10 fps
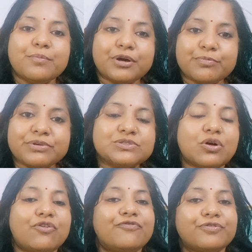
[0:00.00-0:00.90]
Purpose
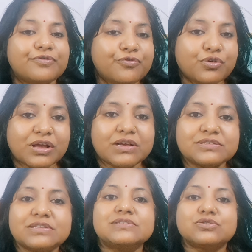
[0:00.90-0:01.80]
of forecast
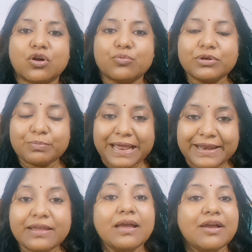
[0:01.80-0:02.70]
is normal
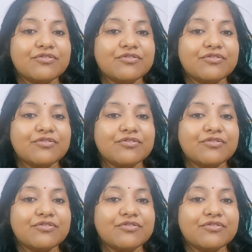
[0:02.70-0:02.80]
planning,